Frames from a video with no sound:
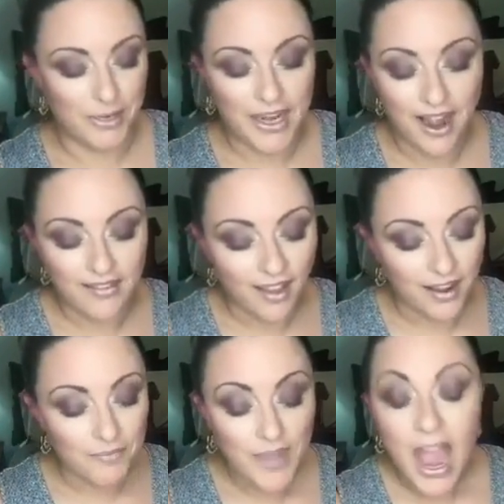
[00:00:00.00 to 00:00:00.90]
highlight.
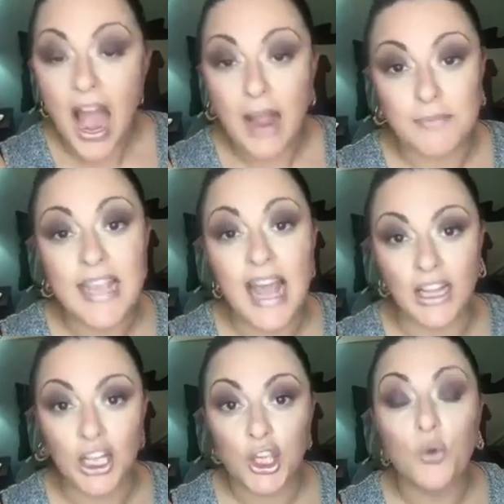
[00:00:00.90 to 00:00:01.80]
I'm
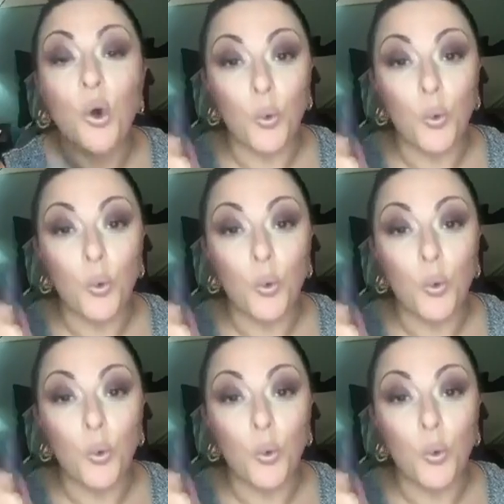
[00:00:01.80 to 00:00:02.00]
telling you